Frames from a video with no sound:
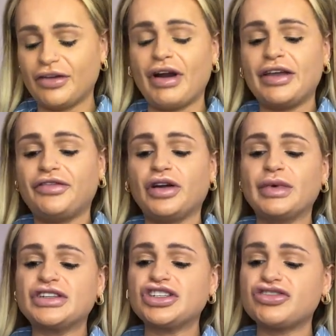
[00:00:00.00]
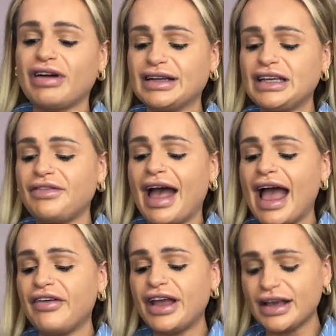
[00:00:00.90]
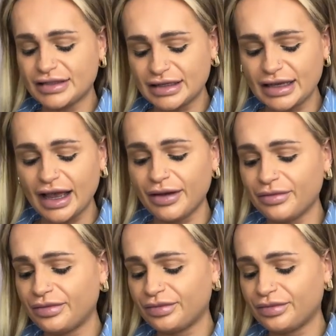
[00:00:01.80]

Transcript: grey from Stradivarius, is it?